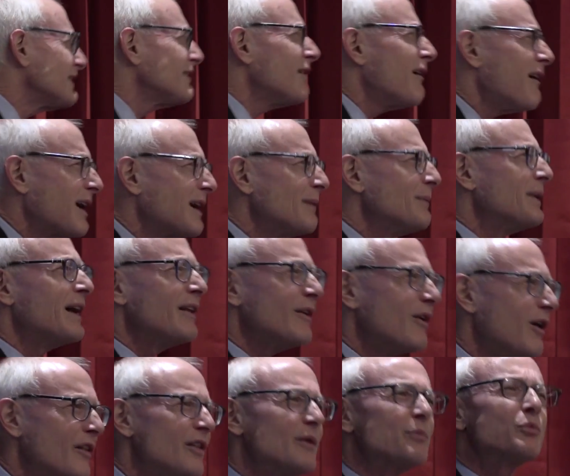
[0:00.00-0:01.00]
to talk about
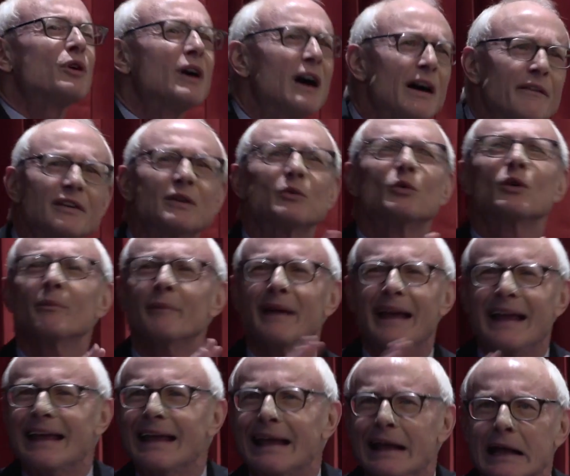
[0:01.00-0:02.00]
all the profit we're
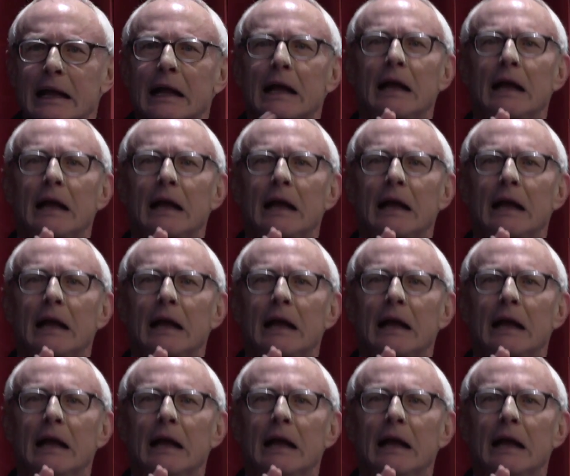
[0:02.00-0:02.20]
making,